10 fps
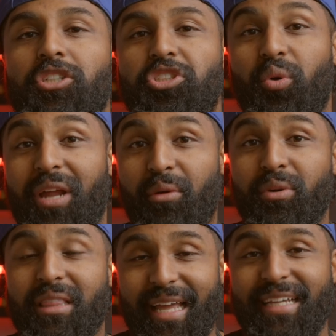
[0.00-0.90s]
So what I
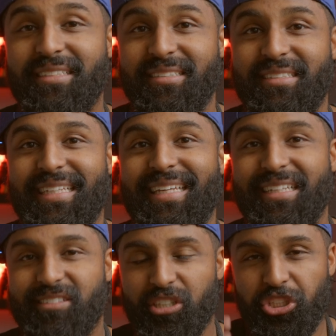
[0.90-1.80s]
would like to see
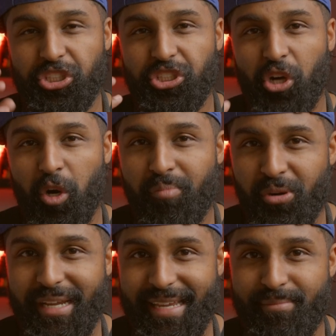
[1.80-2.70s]
is a
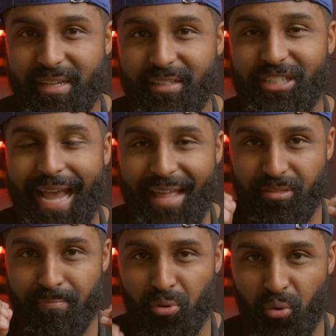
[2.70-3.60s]
sharper image at
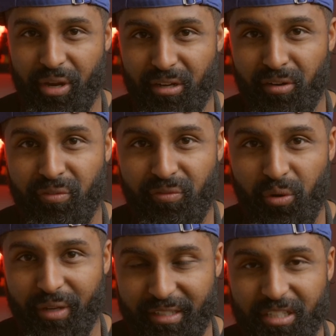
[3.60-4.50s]
the point of
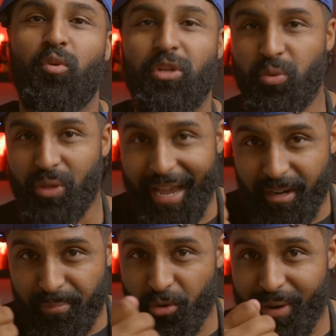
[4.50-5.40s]
focus. When you line
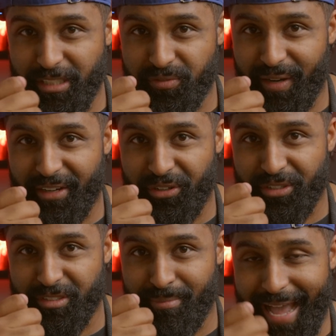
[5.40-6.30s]
up your
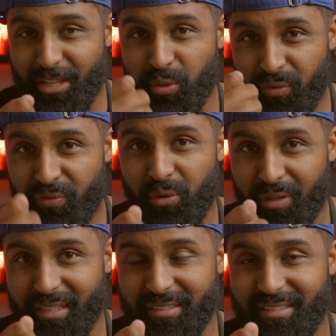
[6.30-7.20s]
rangefinders, manual
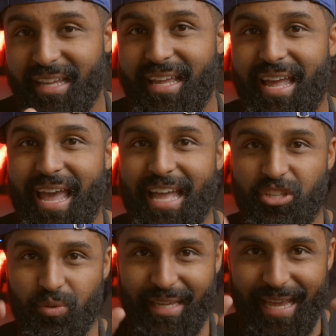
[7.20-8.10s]
focus,
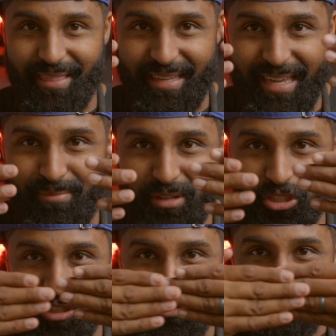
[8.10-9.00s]
and you get the
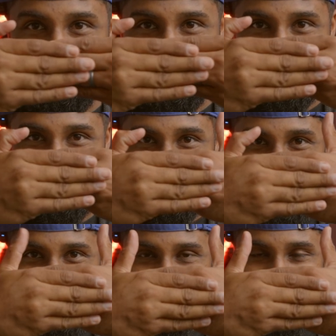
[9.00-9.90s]
images
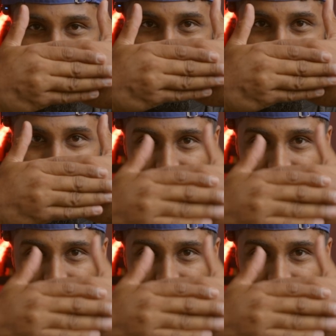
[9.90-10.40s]
lined up,